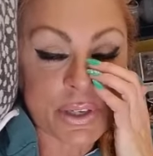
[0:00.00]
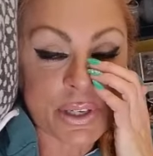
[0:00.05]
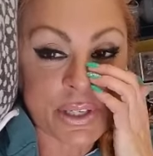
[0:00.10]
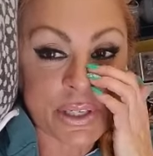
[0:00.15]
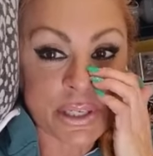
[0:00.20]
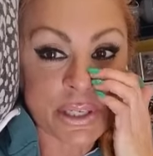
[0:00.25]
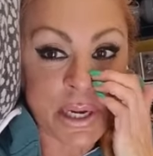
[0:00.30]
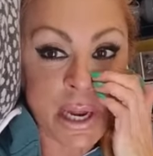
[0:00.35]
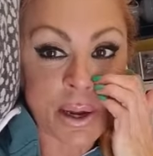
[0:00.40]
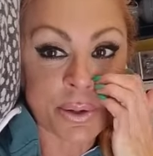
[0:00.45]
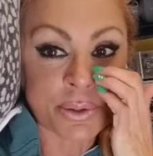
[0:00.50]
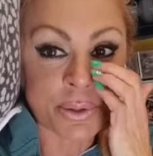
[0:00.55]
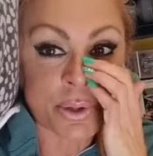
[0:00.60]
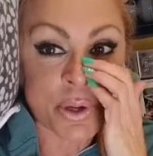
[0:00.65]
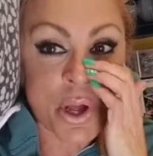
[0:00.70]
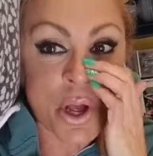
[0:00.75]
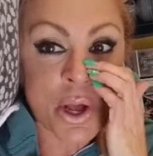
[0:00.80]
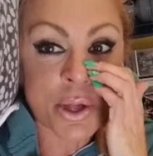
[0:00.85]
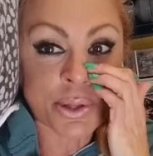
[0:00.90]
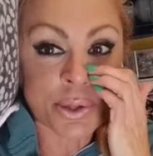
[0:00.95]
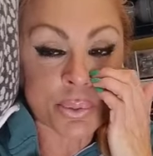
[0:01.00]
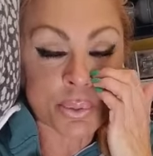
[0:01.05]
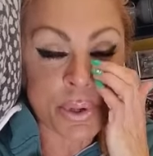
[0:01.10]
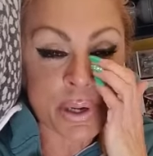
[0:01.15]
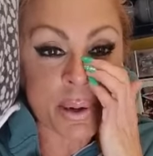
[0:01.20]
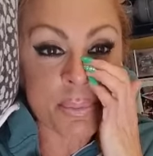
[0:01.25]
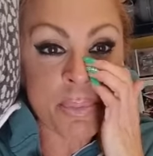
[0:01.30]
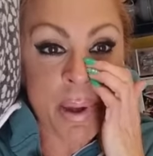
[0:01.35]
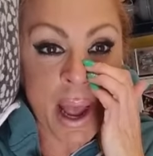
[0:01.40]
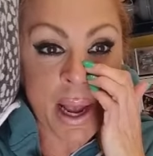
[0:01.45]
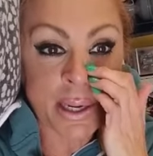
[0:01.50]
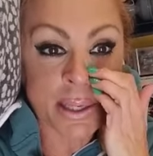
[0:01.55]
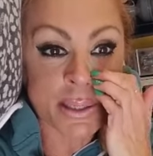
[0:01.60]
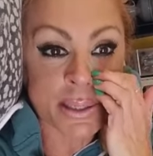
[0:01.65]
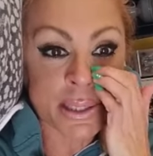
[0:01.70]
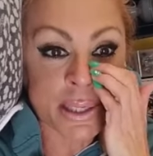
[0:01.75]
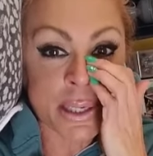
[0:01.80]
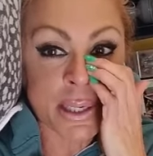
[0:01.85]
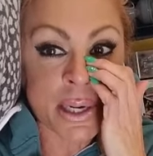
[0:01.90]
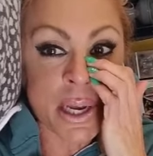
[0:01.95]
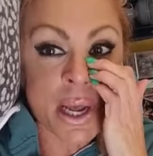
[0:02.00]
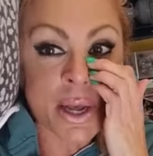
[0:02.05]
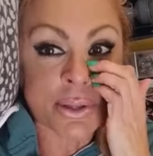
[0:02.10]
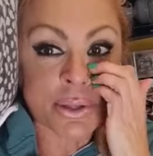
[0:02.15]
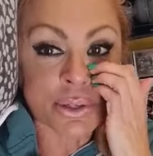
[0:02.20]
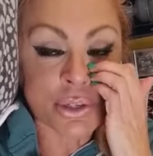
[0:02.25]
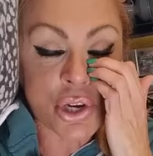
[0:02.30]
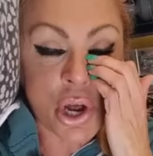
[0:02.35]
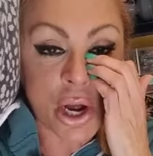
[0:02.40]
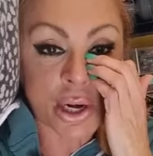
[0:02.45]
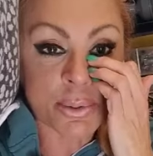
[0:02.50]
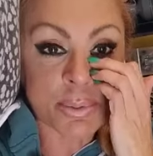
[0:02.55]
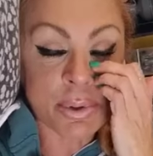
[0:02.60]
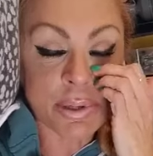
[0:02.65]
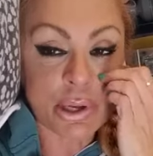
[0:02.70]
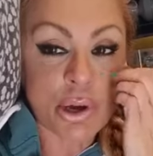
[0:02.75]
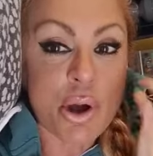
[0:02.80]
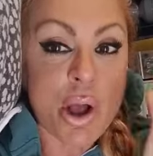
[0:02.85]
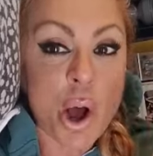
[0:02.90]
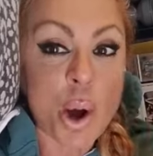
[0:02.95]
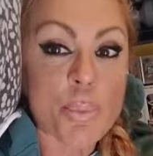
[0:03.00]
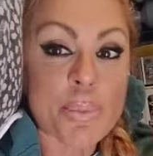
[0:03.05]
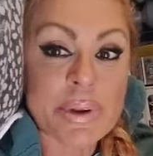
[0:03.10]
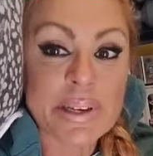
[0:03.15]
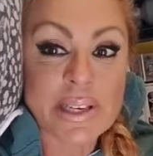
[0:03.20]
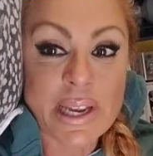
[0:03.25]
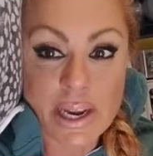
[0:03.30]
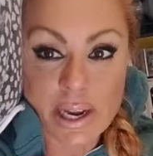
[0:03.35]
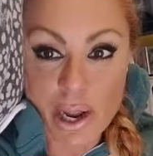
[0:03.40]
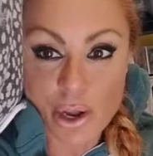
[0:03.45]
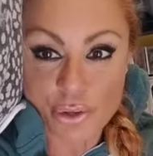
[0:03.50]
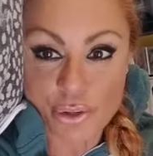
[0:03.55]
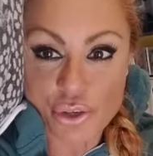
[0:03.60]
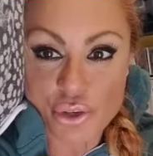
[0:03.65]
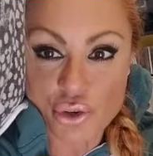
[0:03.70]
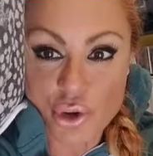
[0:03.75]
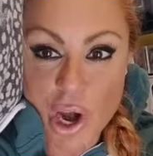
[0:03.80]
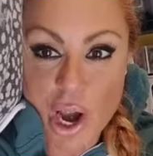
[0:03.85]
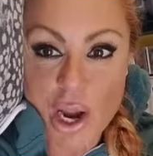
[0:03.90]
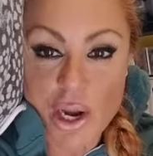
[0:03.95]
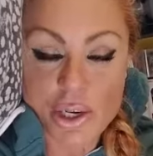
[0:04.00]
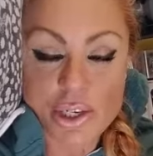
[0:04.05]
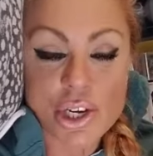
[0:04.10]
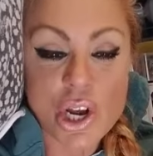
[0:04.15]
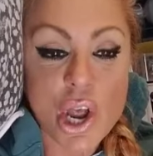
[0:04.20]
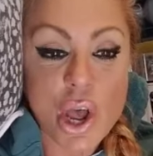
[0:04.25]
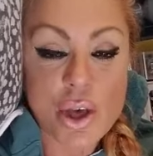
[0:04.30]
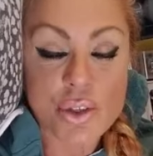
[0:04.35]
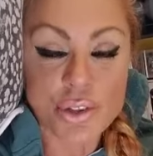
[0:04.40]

They'll sit down, they'll, they'll read a magazine, they'll talk to me, they'll help me take out the trash.